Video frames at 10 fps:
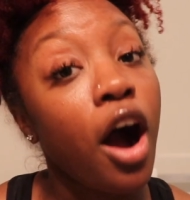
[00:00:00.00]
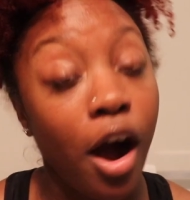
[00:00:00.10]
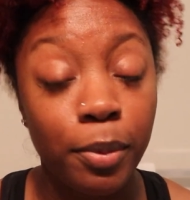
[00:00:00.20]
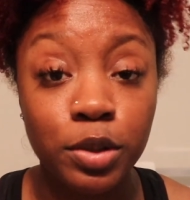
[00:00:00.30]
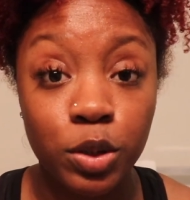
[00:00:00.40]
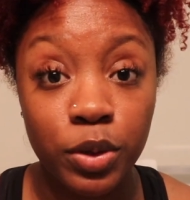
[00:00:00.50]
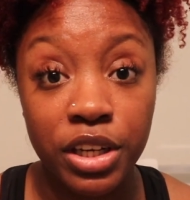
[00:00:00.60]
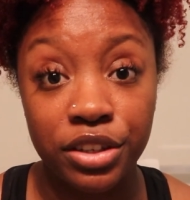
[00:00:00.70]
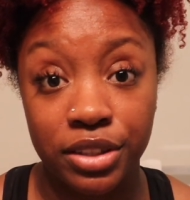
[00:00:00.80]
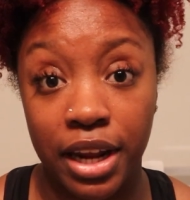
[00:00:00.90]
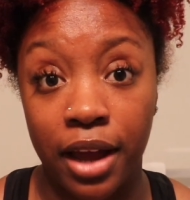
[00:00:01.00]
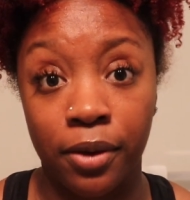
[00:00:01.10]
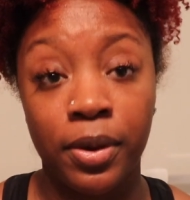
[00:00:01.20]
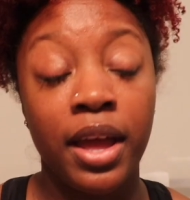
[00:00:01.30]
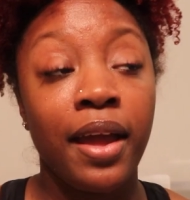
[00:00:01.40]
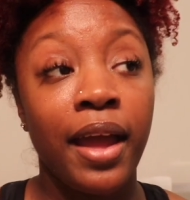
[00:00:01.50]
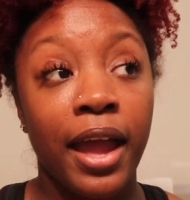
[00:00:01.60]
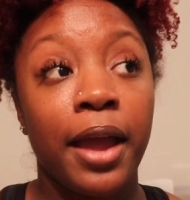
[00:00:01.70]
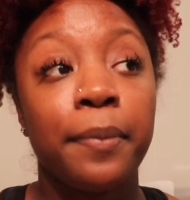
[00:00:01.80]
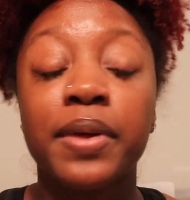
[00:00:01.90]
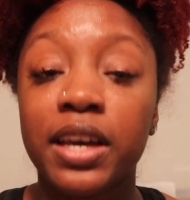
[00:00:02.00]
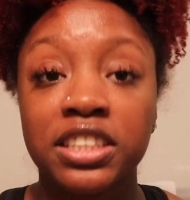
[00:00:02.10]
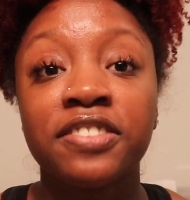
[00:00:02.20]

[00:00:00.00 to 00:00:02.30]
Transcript: almost three years now and because